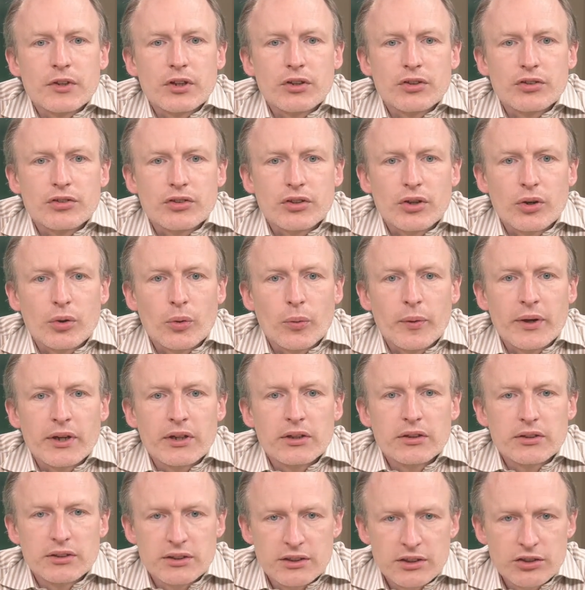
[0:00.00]
So
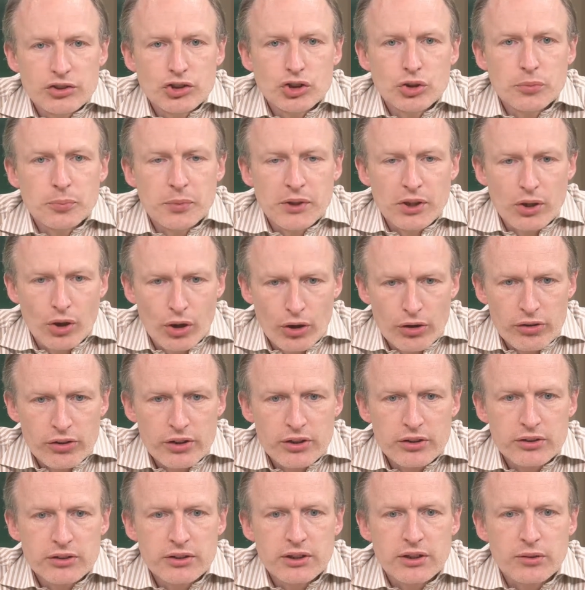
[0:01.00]
this should be
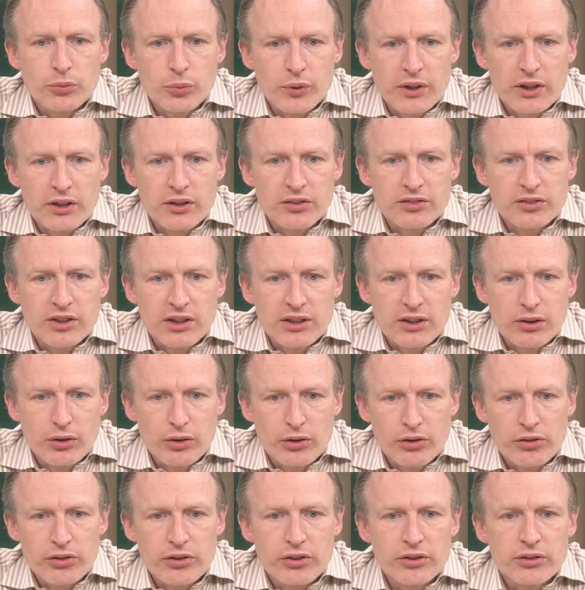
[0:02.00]
Orion, and where I said
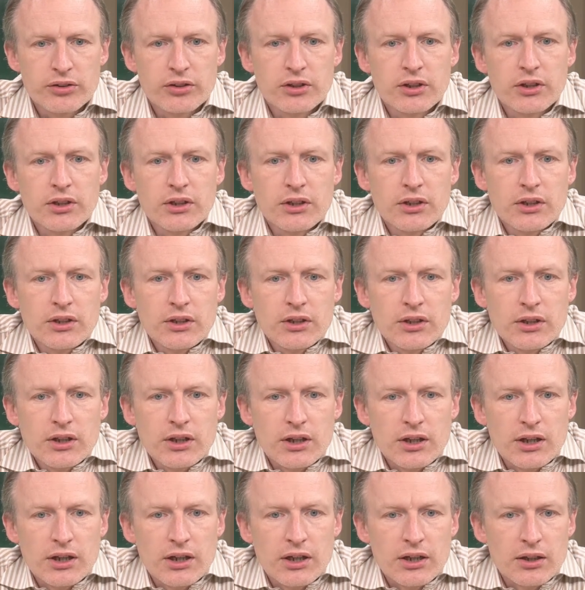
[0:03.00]
Orion,
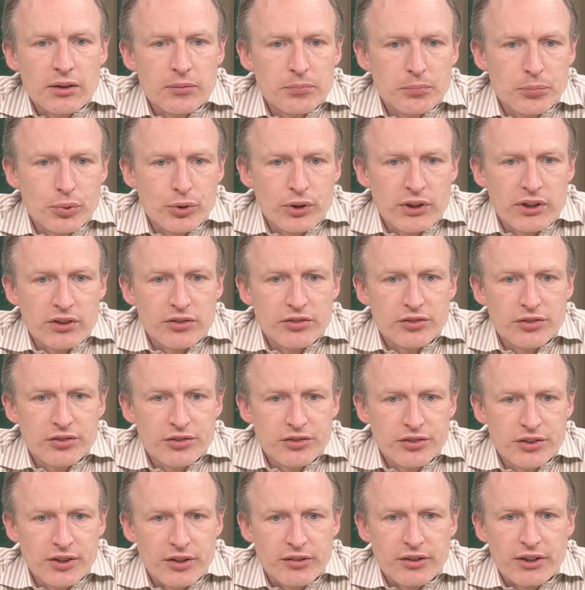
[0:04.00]
I put in
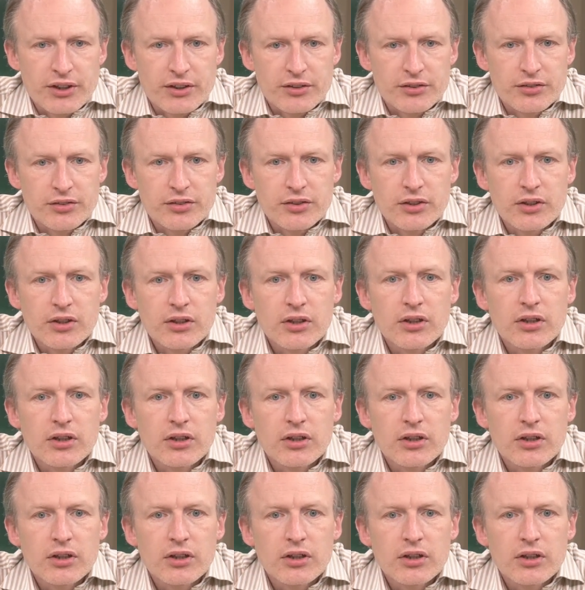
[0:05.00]
Sirius.